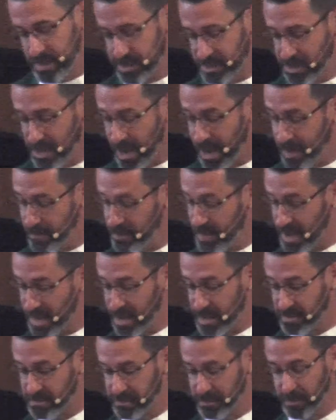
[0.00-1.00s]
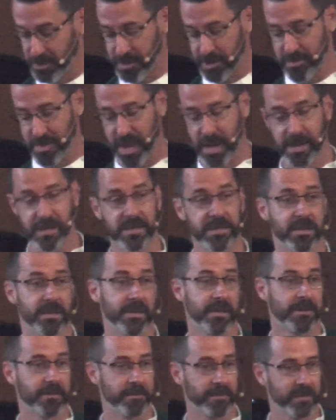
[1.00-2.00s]
is not made for
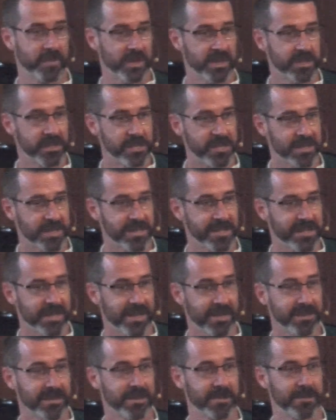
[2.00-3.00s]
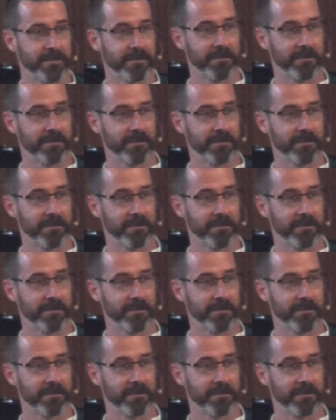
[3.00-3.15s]
humanity, Jesus says.